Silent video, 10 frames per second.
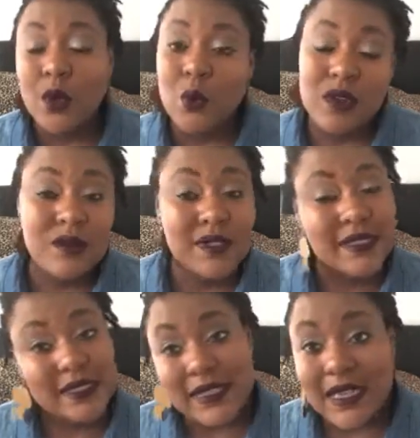we'll
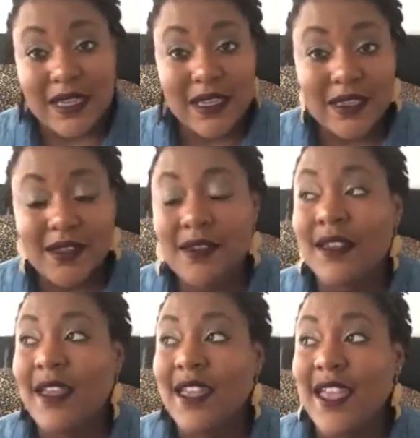see.
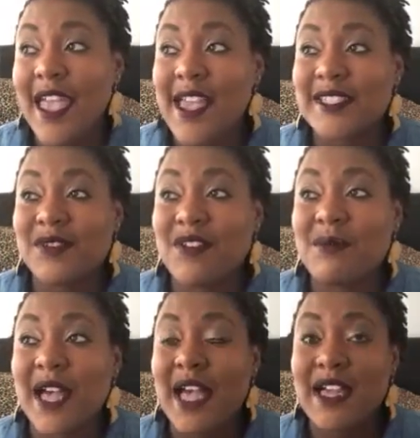As for
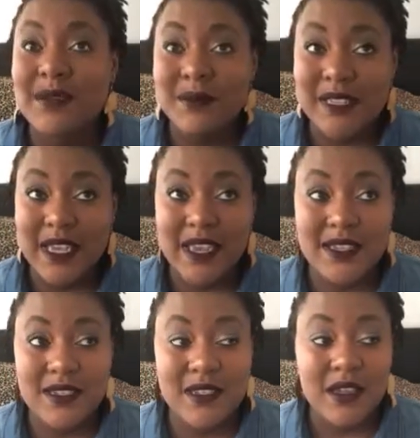my
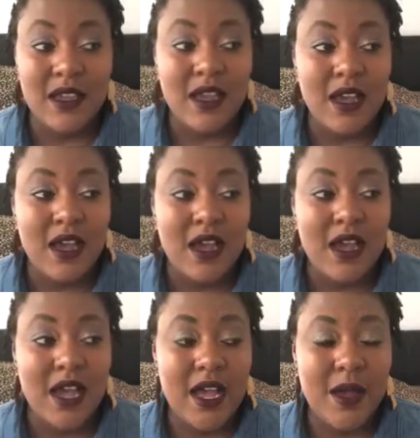update,
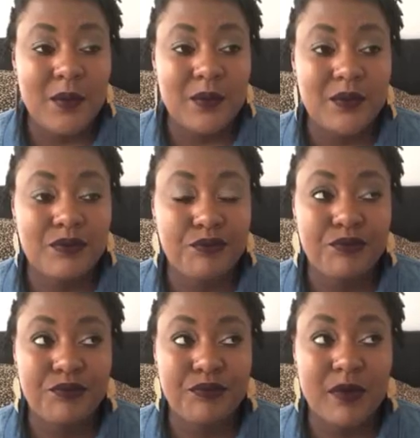
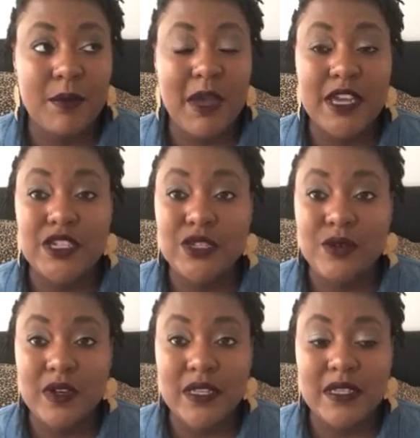my
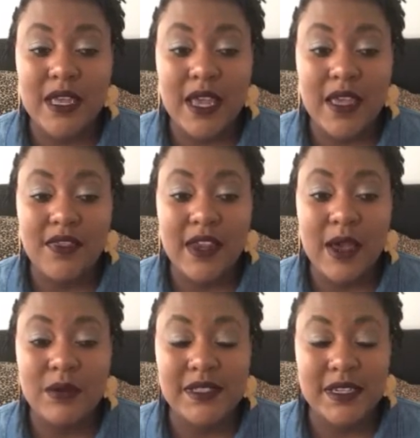insurance said that
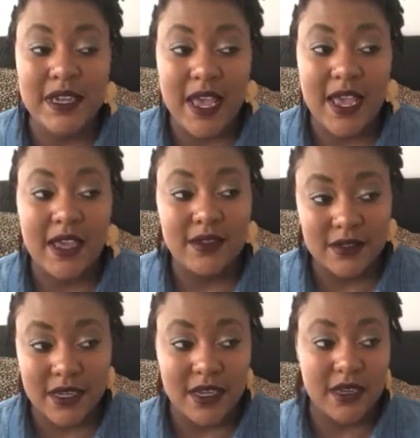I was denied
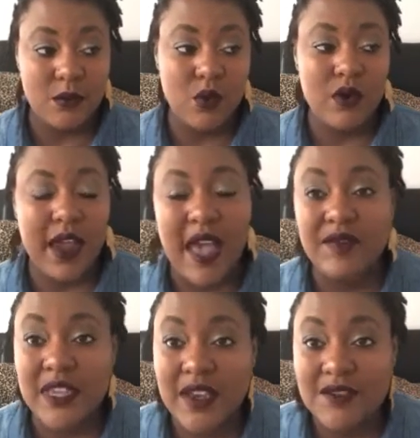any more
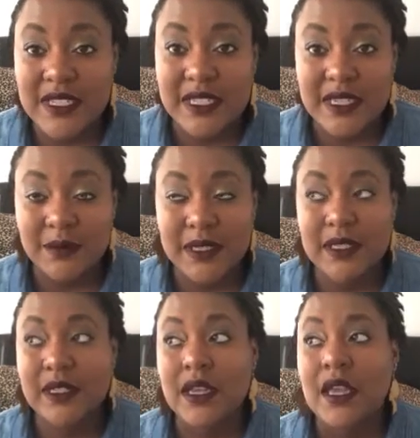IVF attempts.